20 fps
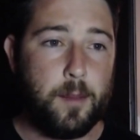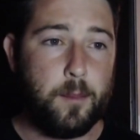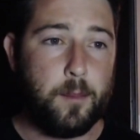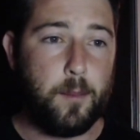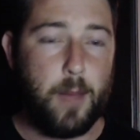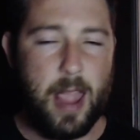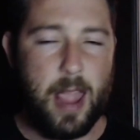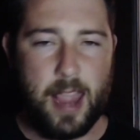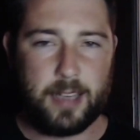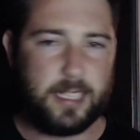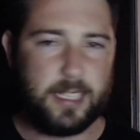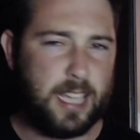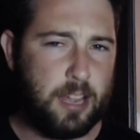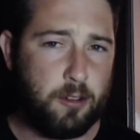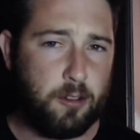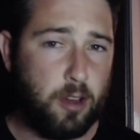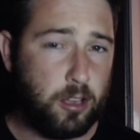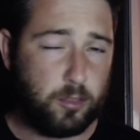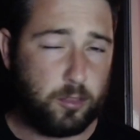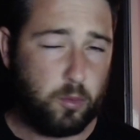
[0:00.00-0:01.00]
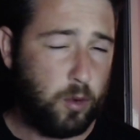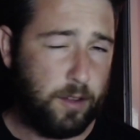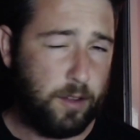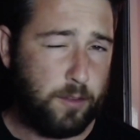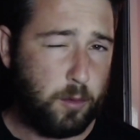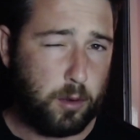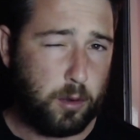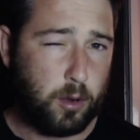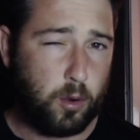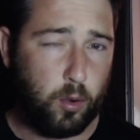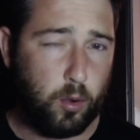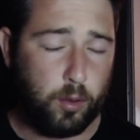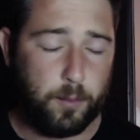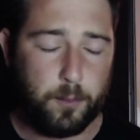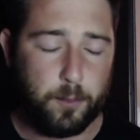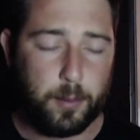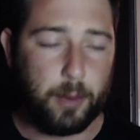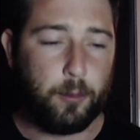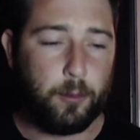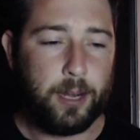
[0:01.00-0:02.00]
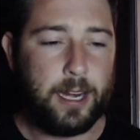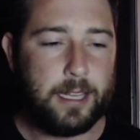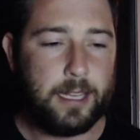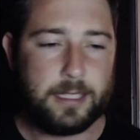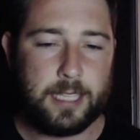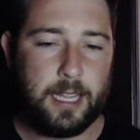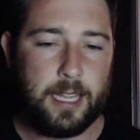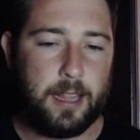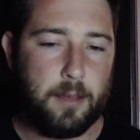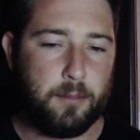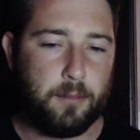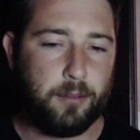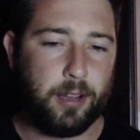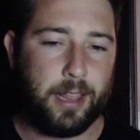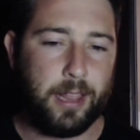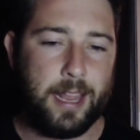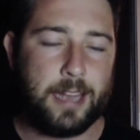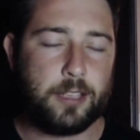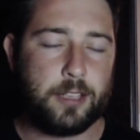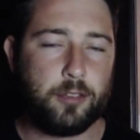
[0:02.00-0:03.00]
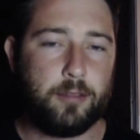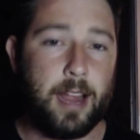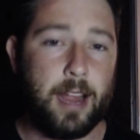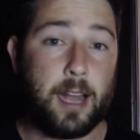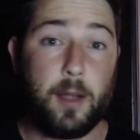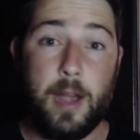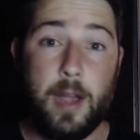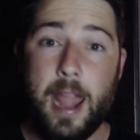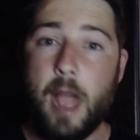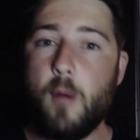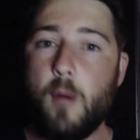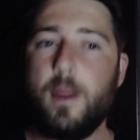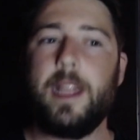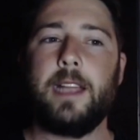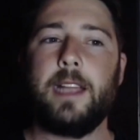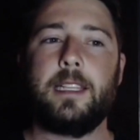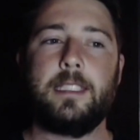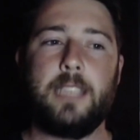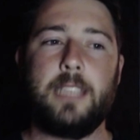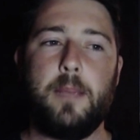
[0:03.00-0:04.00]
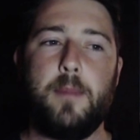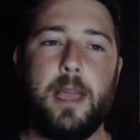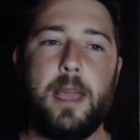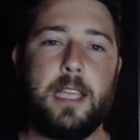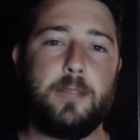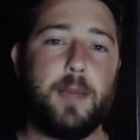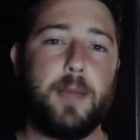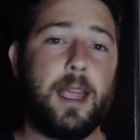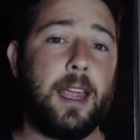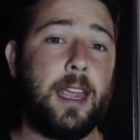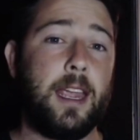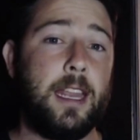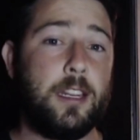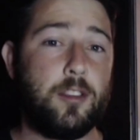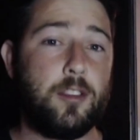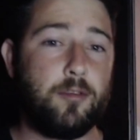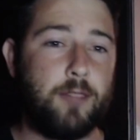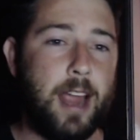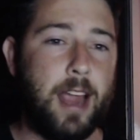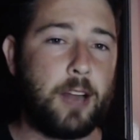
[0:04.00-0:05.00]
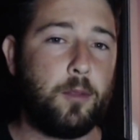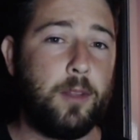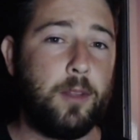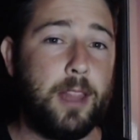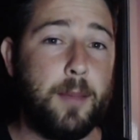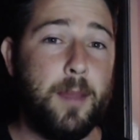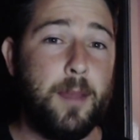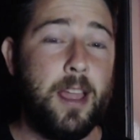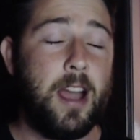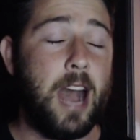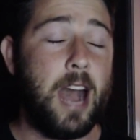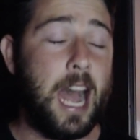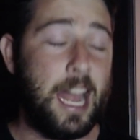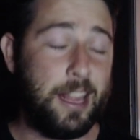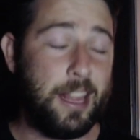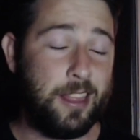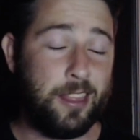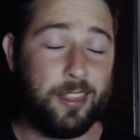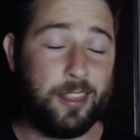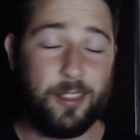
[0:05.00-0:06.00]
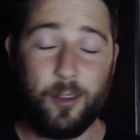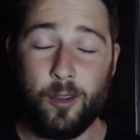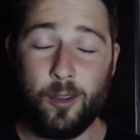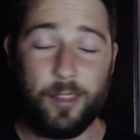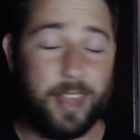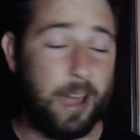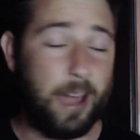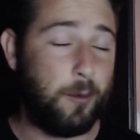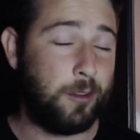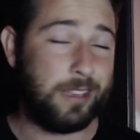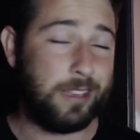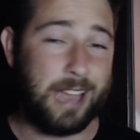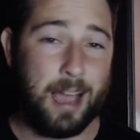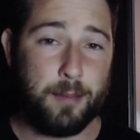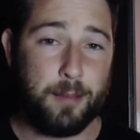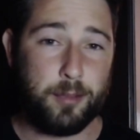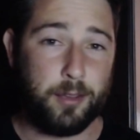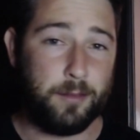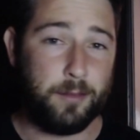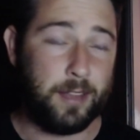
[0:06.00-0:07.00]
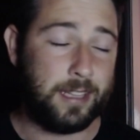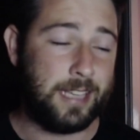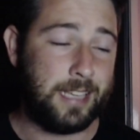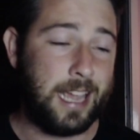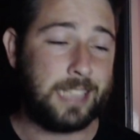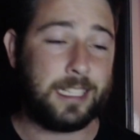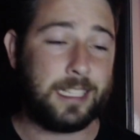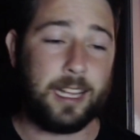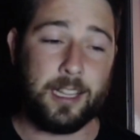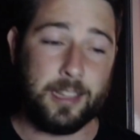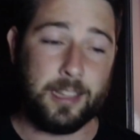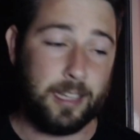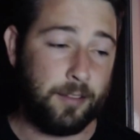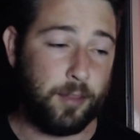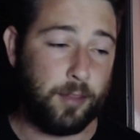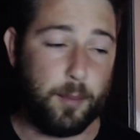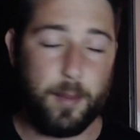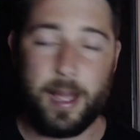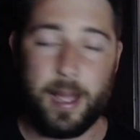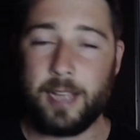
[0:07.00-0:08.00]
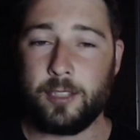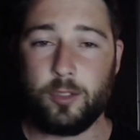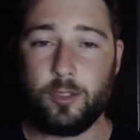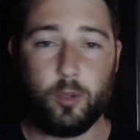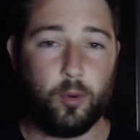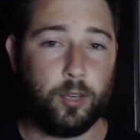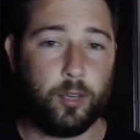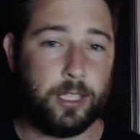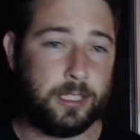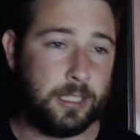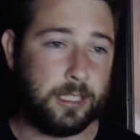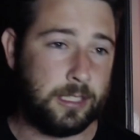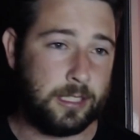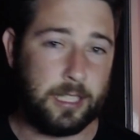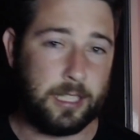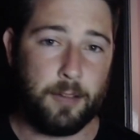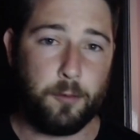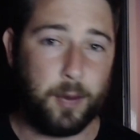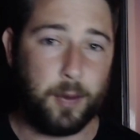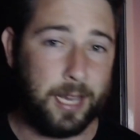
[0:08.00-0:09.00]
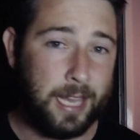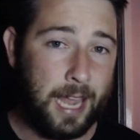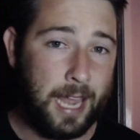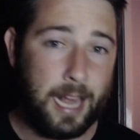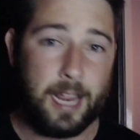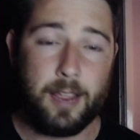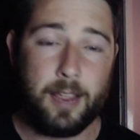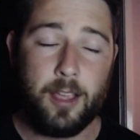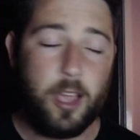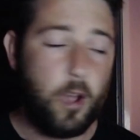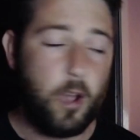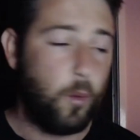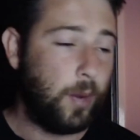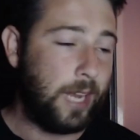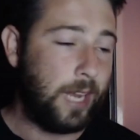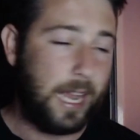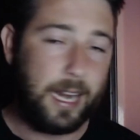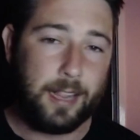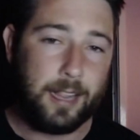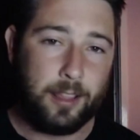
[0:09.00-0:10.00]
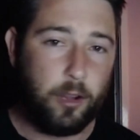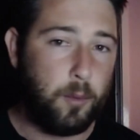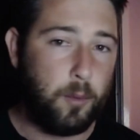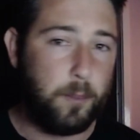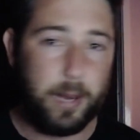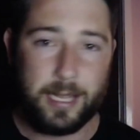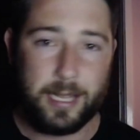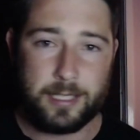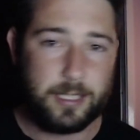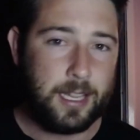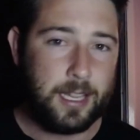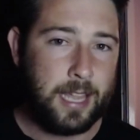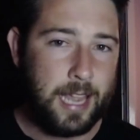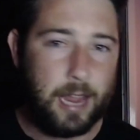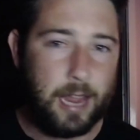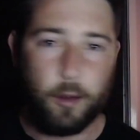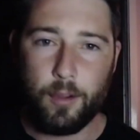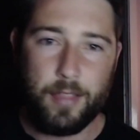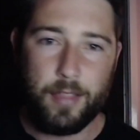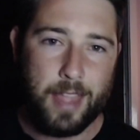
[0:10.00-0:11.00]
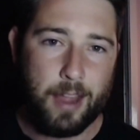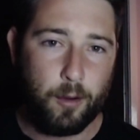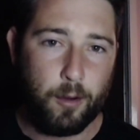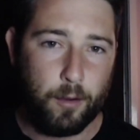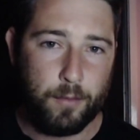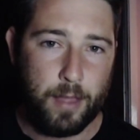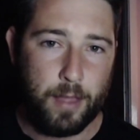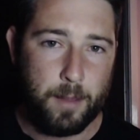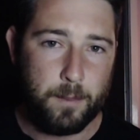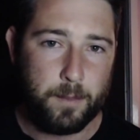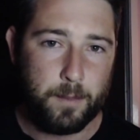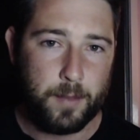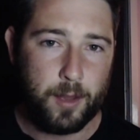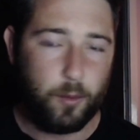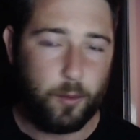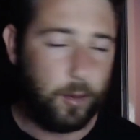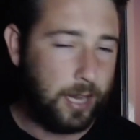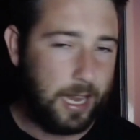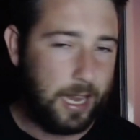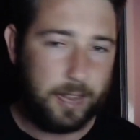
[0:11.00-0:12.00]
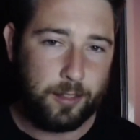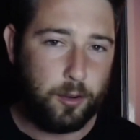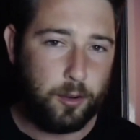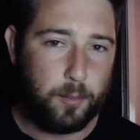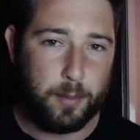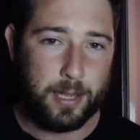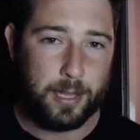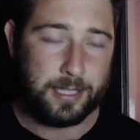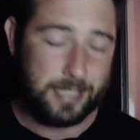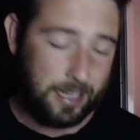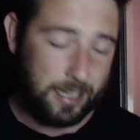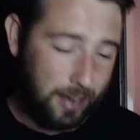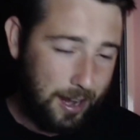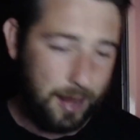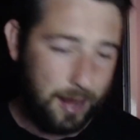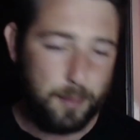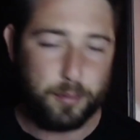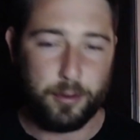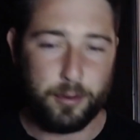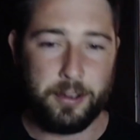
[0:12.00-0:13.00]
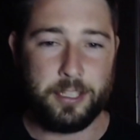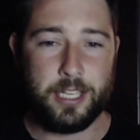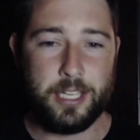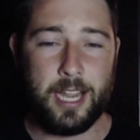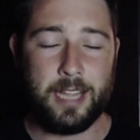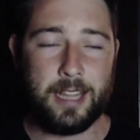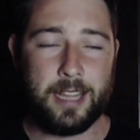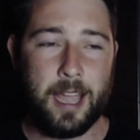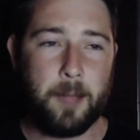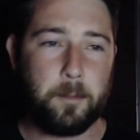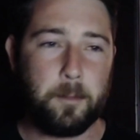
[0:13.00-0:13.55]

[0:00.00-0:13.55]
Anti-heroes, whatever you want to call them, but we didn't see them really interact. Now we get to see Peacemaker interact with them. I thought that was absolutely fantastic. I love the backstories and stuff. We're getting little bits here and there of them. We're getting little bits, and I appreciate that.